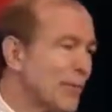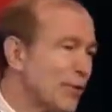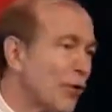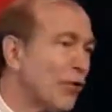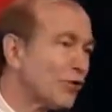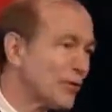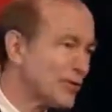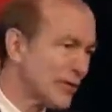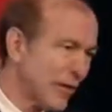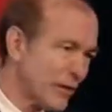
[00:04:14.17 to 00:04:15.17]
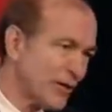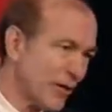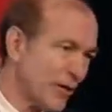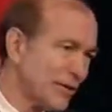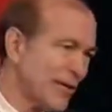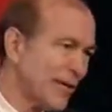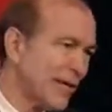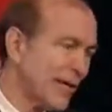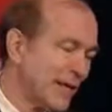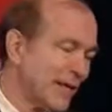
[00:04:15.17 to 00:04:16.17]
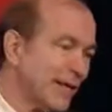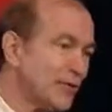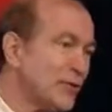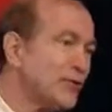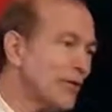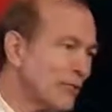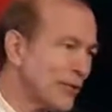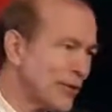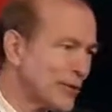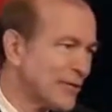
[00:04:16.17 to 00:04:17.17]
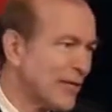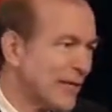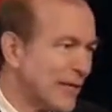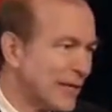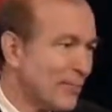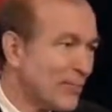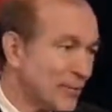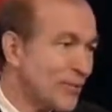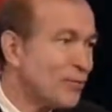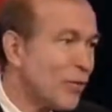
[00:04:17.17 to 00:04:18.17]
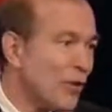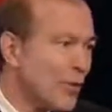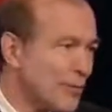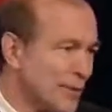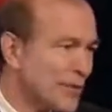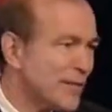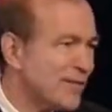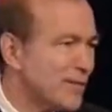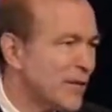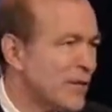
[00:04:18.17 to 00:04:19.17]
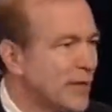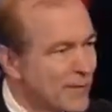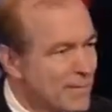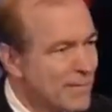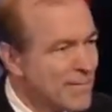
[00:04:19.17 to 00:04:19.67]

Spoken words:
People all across the country are taking that hit. These union employees are taking the hit. But this is what we predicted from day one.